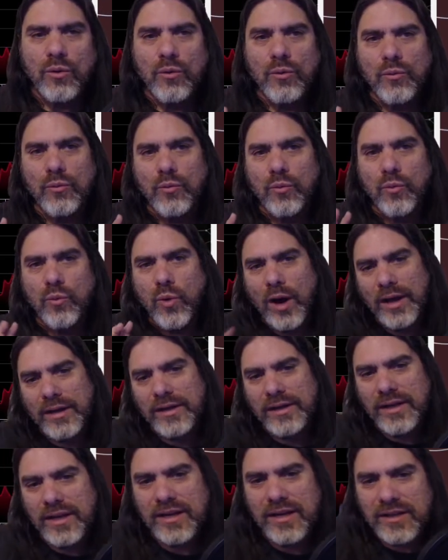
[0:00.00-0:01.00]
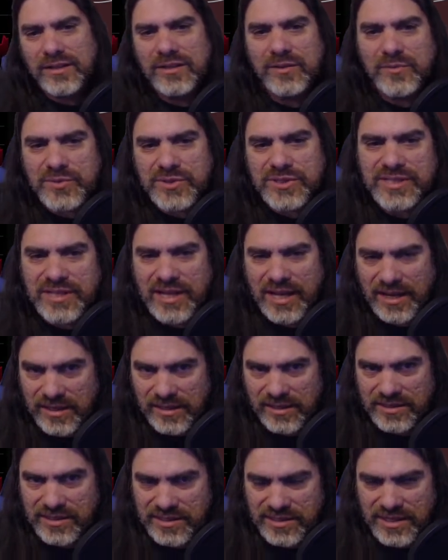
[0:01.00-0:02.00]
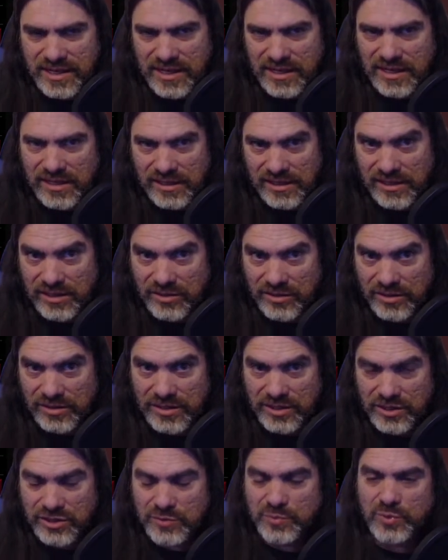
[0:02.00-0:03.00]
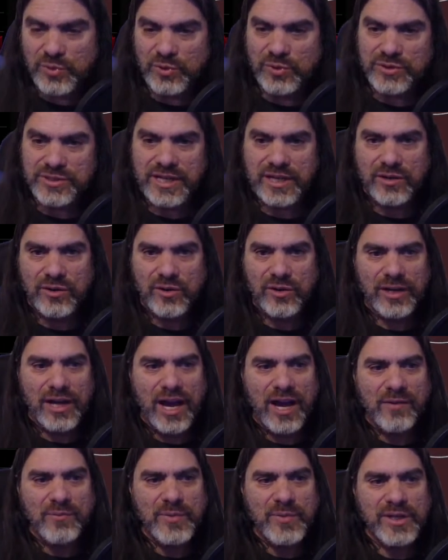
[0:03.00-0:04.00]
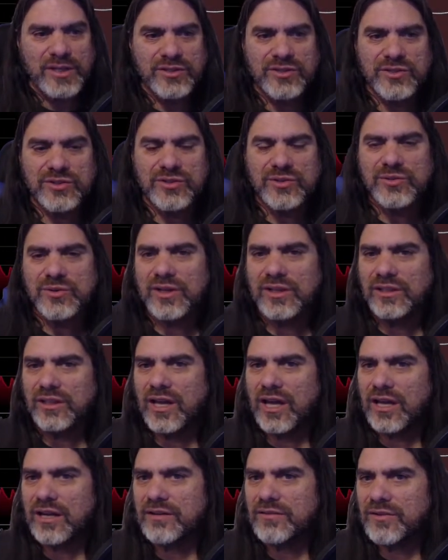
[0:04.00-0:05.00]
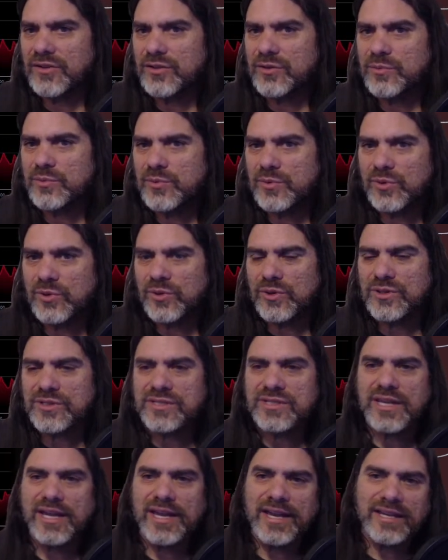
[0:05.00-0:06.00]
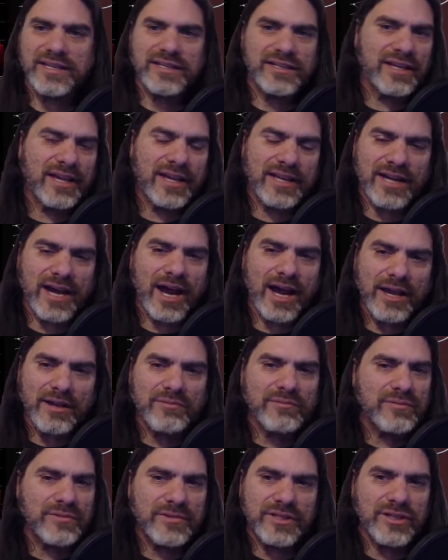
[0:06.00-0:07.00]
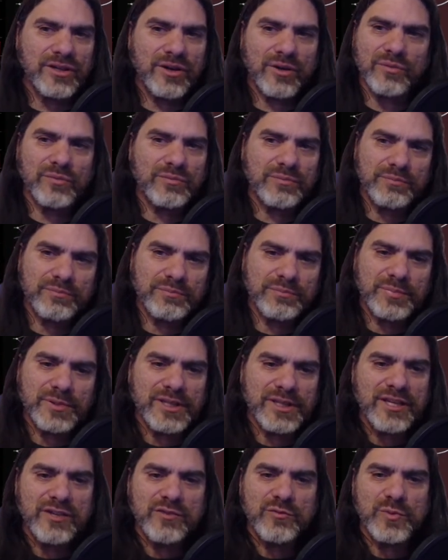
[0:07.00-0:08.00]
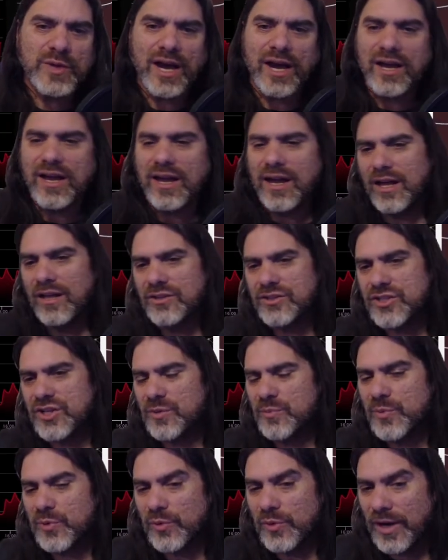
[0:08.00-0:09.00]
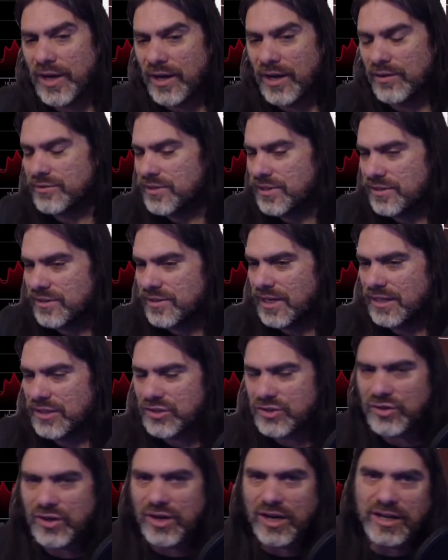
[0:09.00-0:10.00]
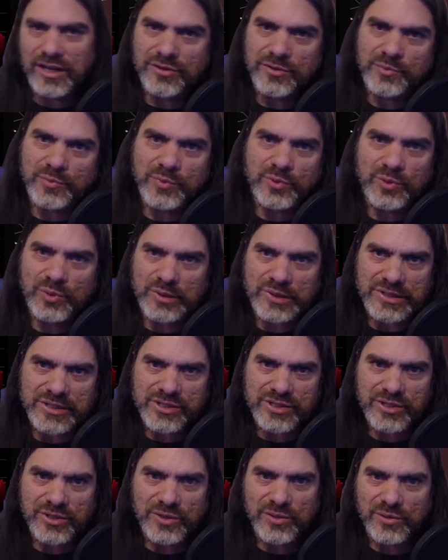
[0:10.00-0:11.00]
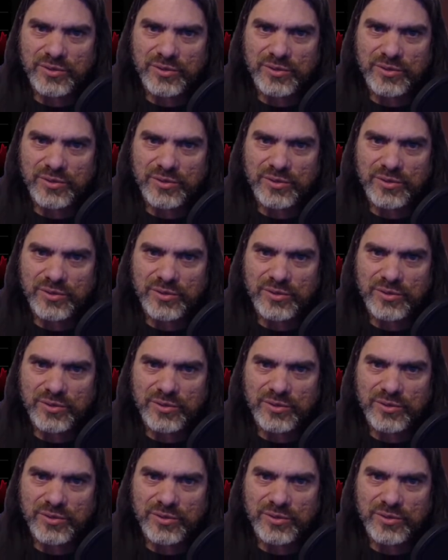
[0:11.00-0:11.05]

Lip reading: Why did it end up staying here at digipools.org? I've been to a lot of other pools, and I, believe me, I'll jump around and try other pools too.